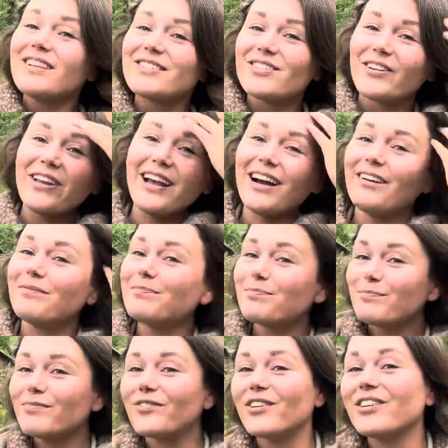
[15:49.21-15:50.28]
So yeah,
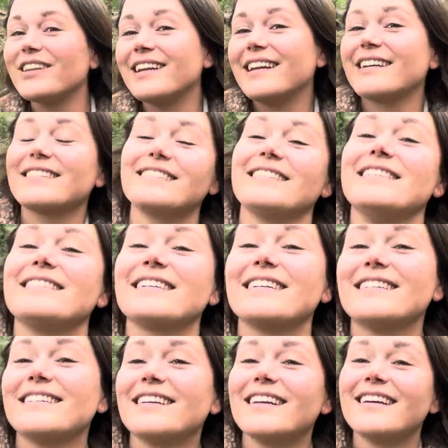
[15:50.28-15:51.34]
for the next
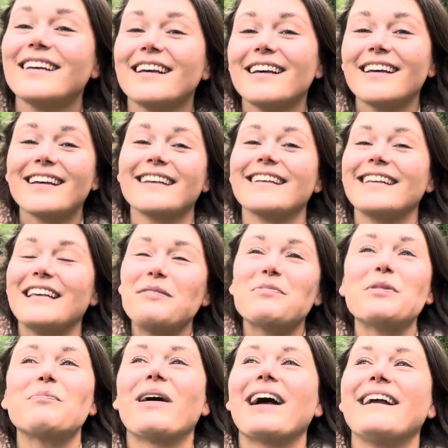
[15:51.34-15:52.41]
season, keep
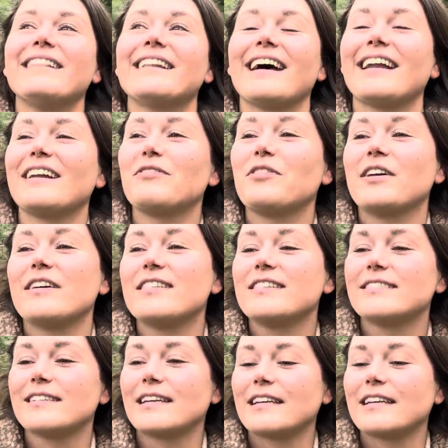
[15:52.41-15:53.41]
in mind that if there is